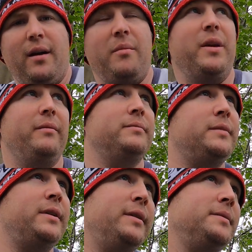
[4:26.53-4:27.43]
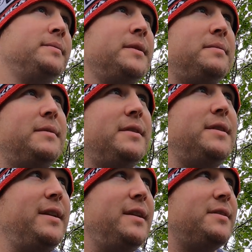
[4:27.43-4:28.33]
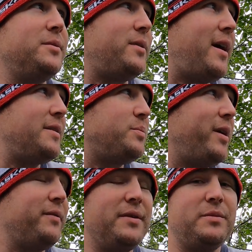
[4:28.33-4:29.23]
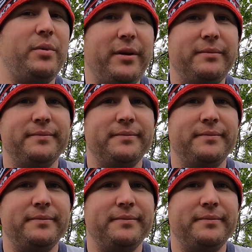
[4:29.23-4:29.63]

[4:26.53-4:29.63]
I mean, the city of Seward has breakfast, but